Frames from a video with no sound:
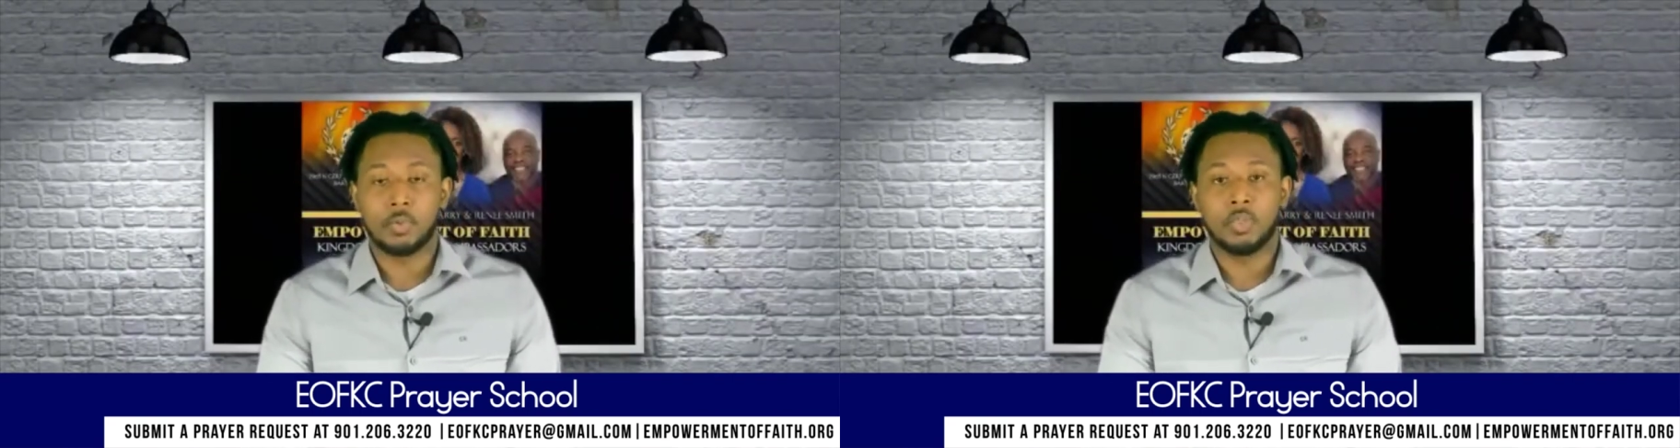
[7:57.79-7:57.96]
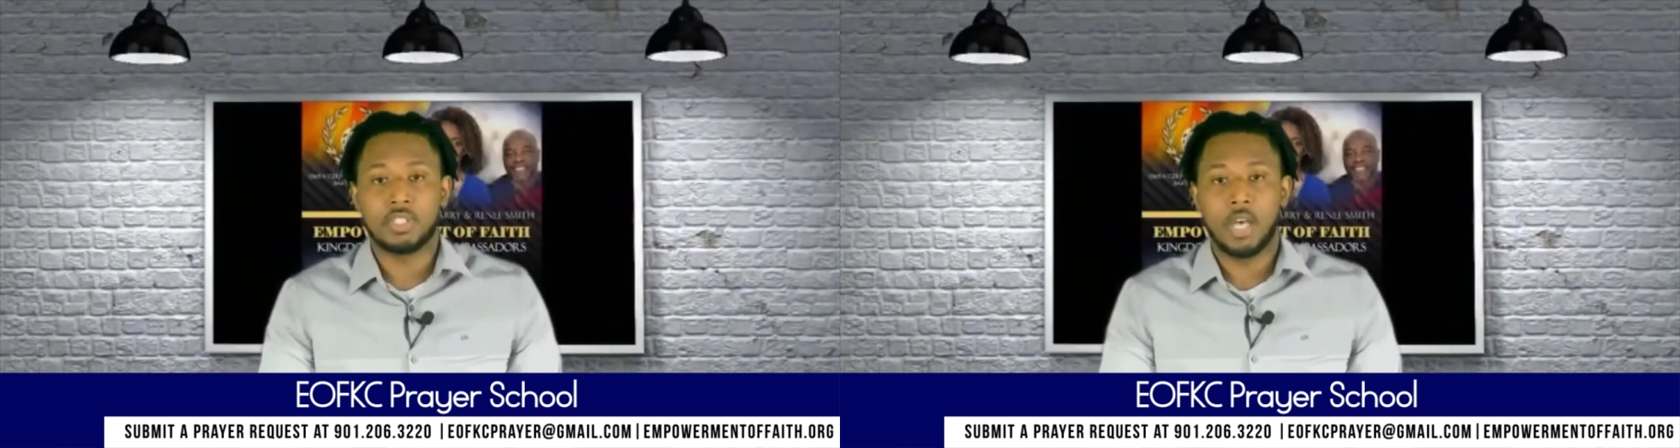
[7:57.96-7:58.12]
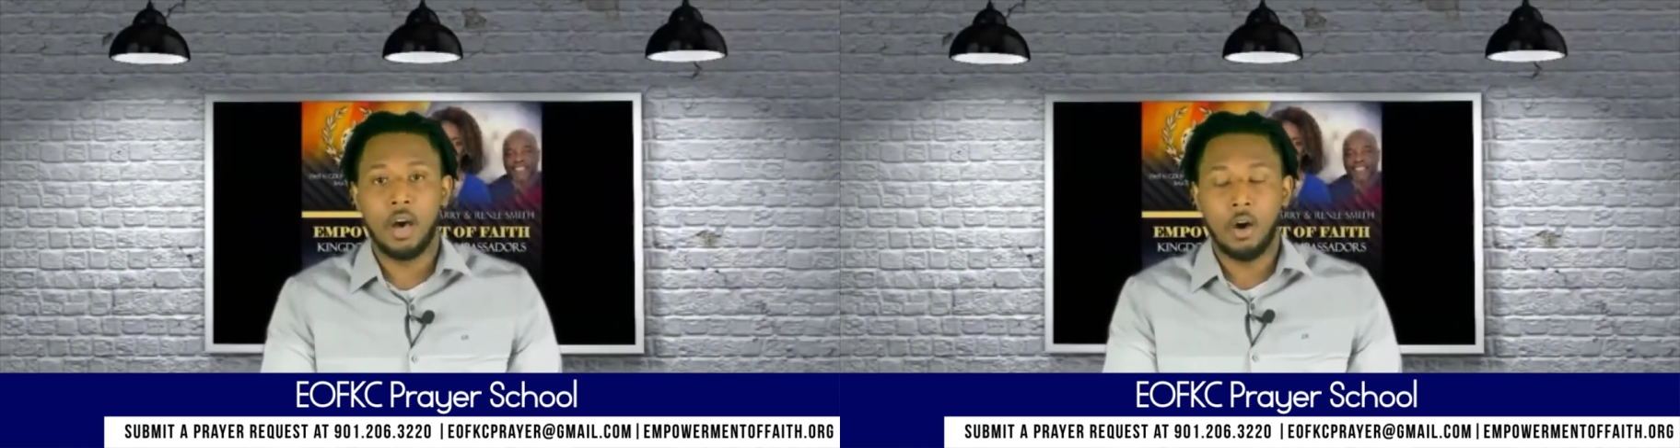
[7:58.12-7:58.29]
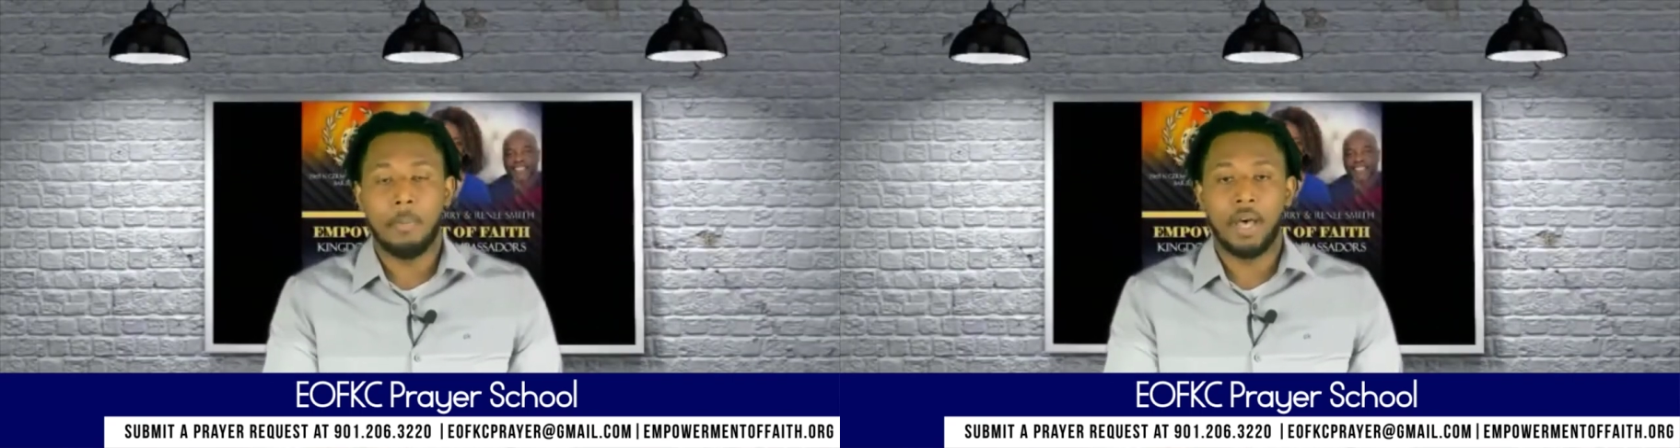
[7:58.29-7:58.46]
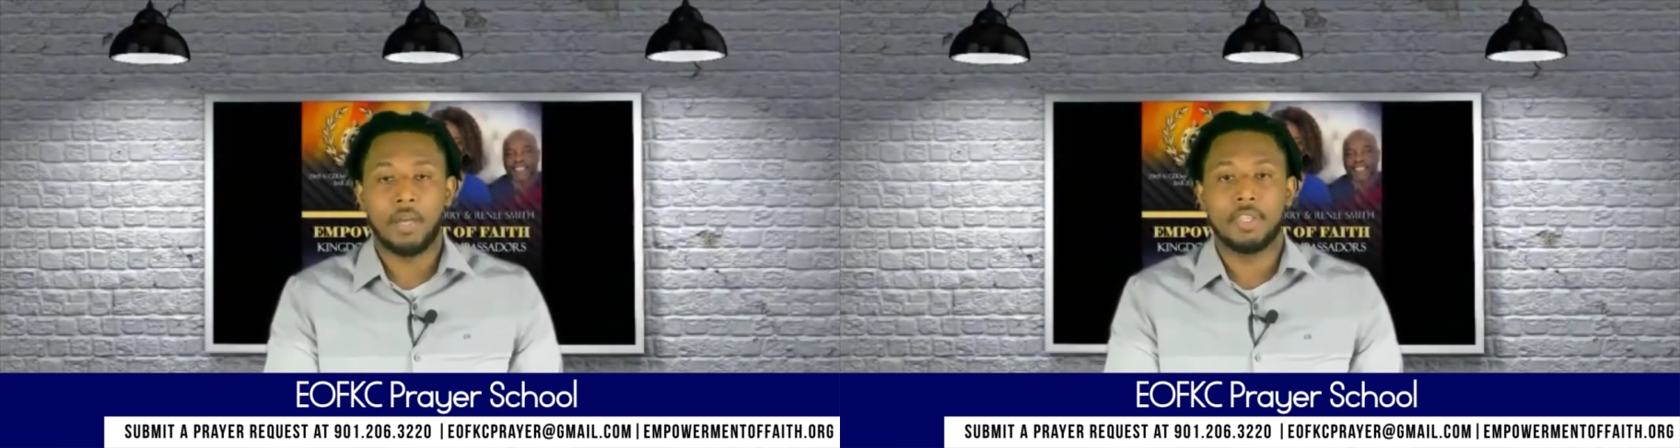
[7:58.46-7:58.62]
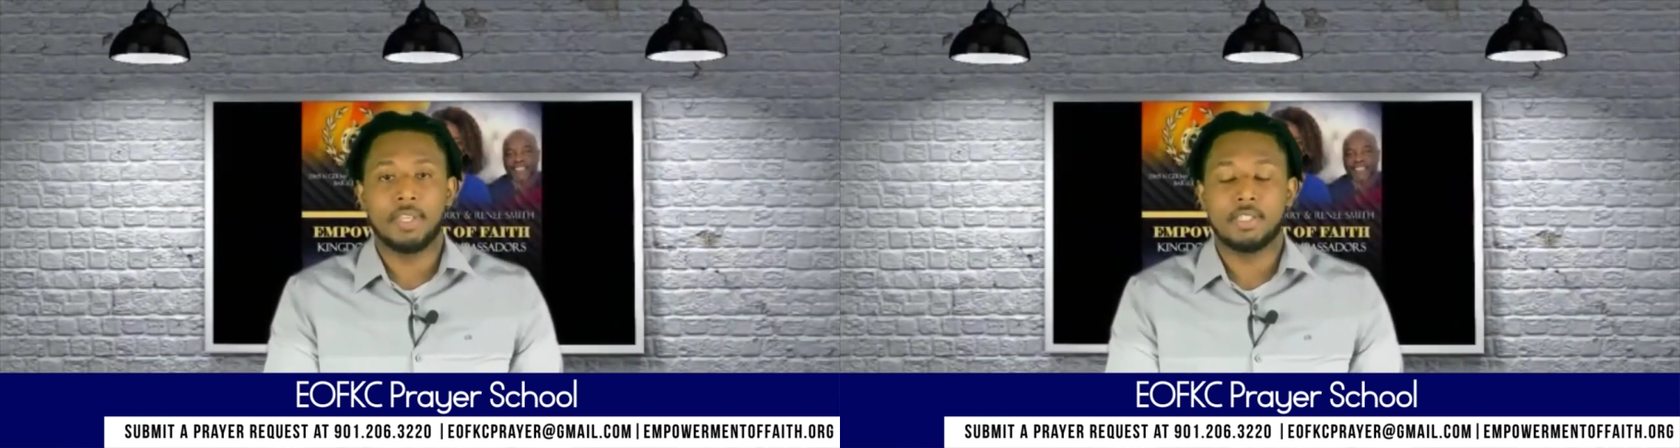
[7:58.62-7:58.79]
we talk
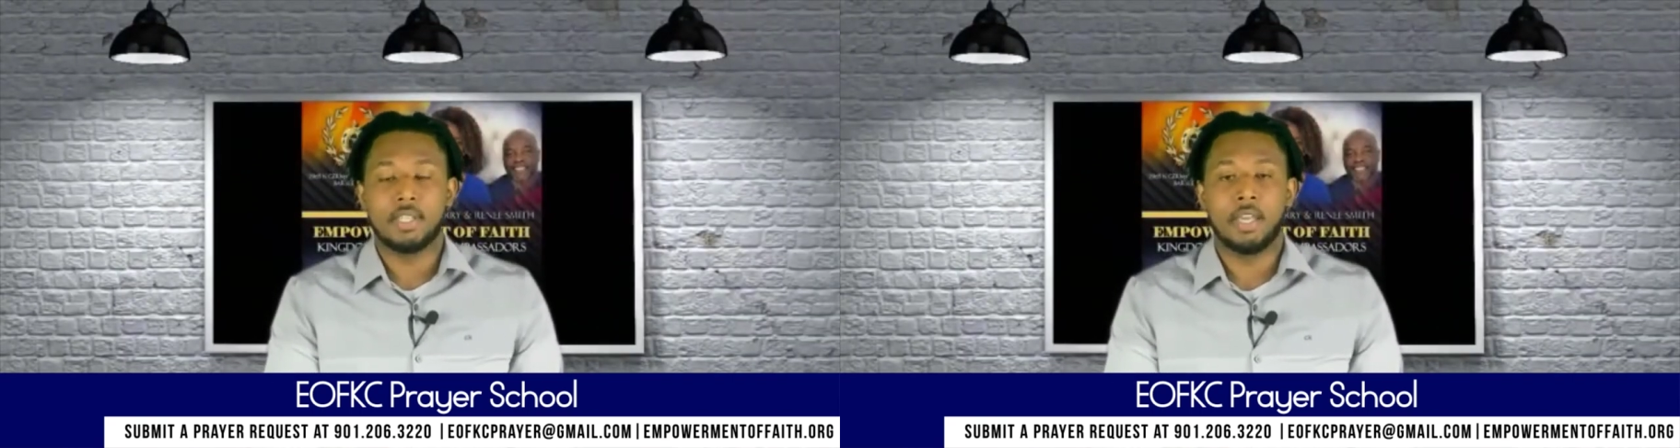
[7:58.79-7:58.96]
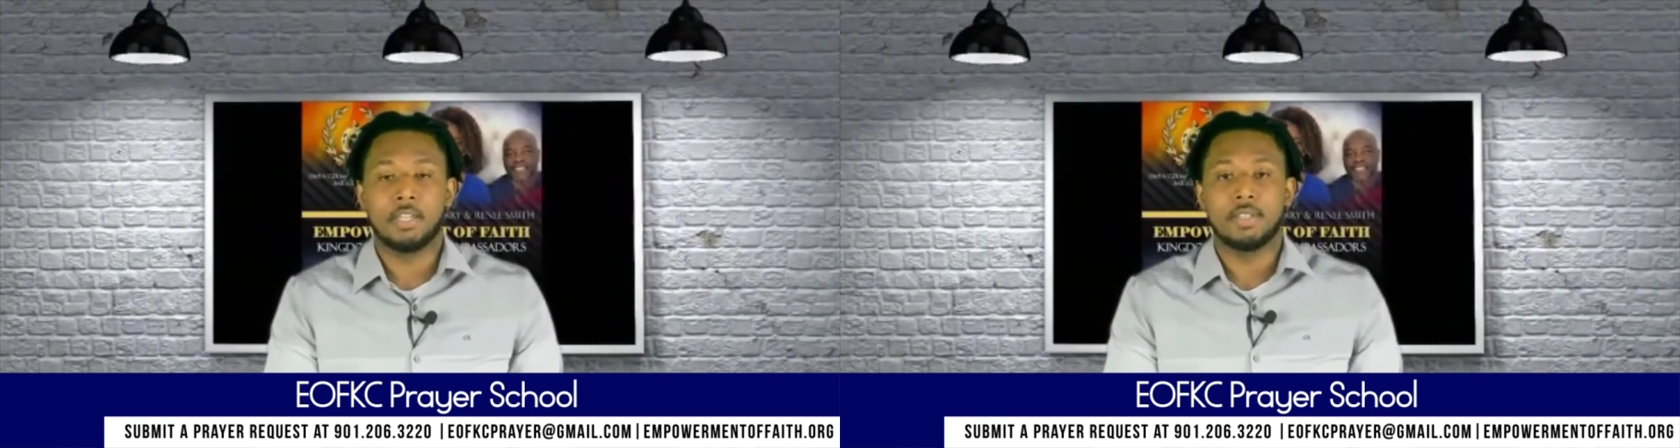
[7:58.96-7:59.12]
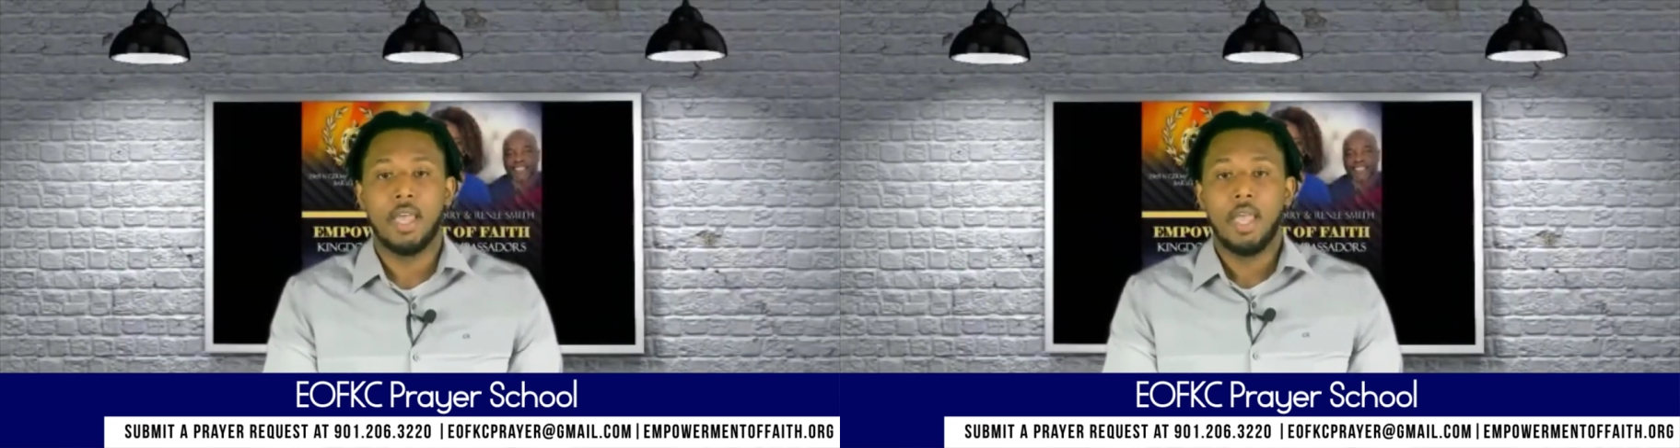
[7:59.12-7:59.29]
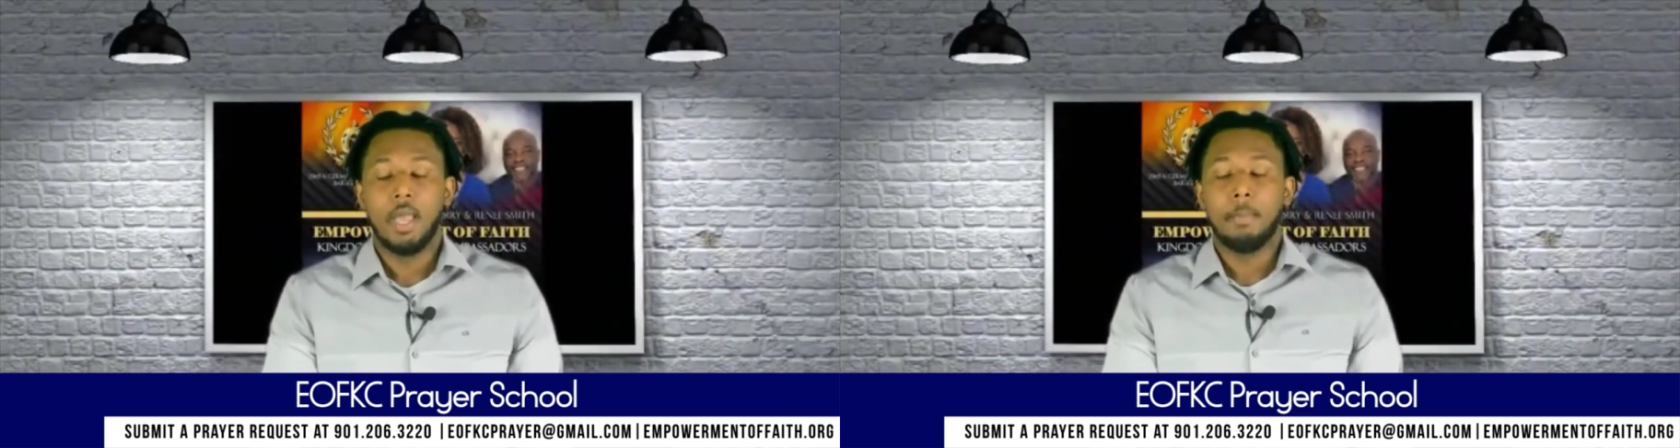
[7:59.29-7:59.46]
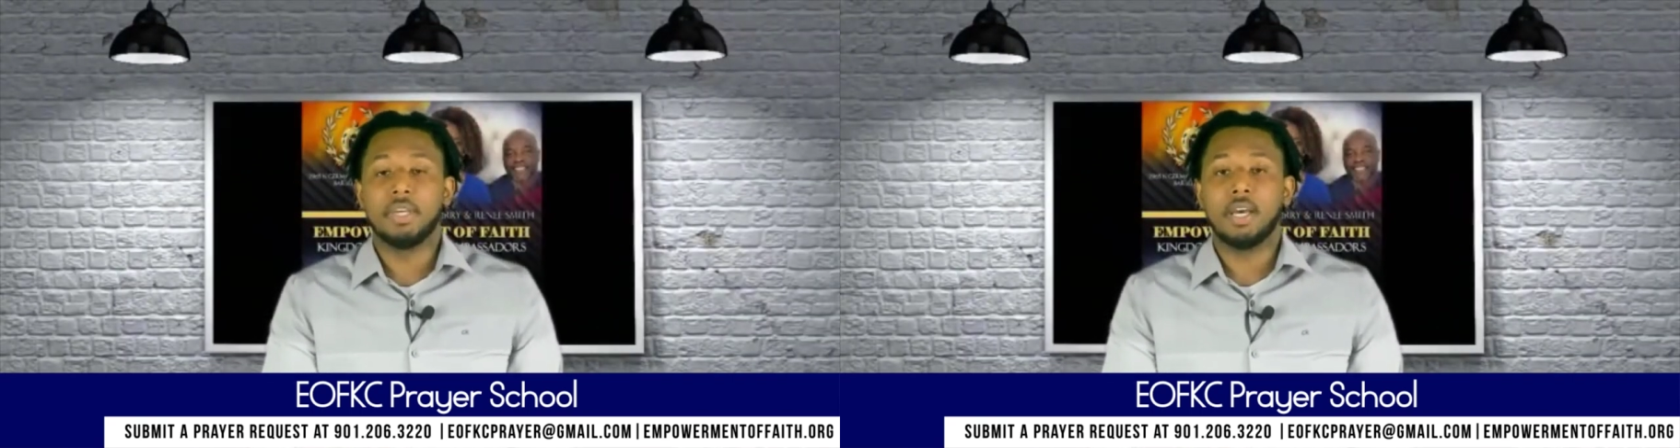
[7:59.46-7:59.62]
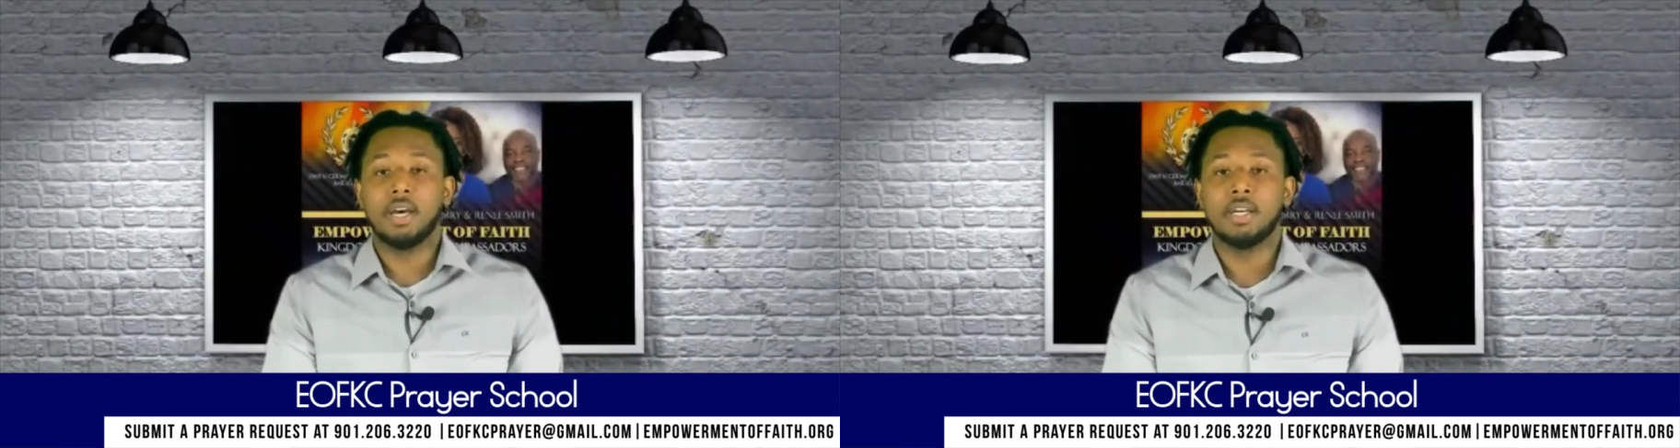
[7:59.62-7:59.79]
about these things
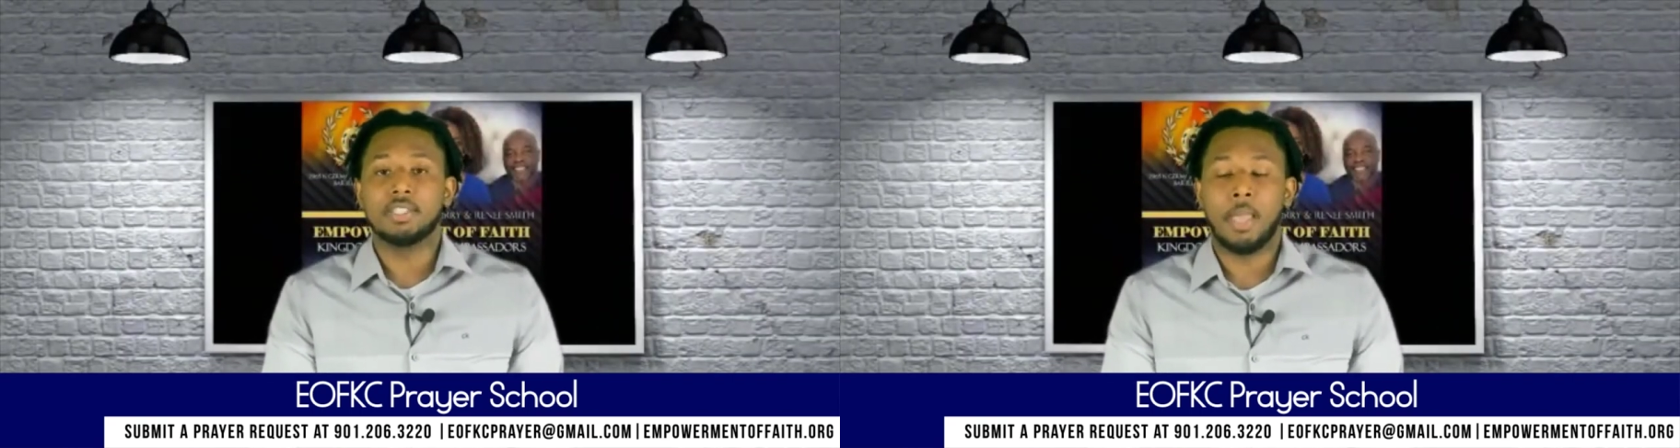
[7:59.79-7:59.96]
because